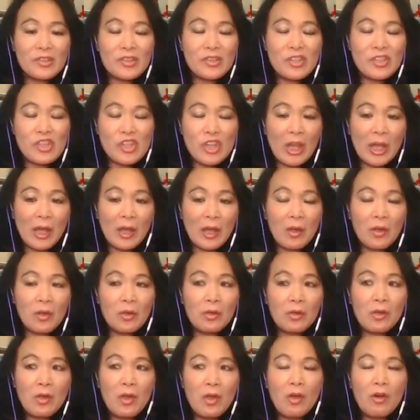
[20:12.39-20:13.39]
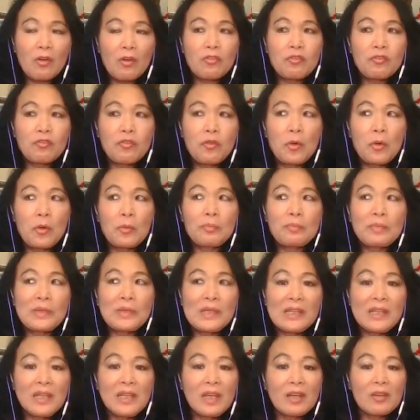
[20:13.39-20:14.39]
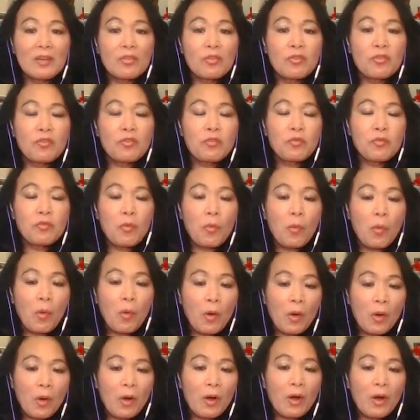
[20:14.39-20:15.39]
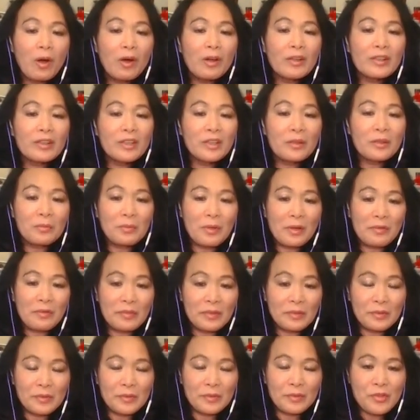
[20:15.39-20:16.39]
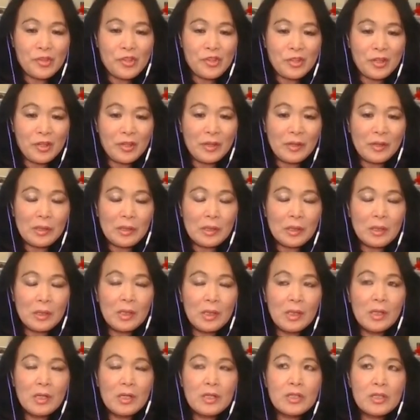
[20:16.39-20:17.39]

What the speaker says: he was sent to jail for being for the revolution.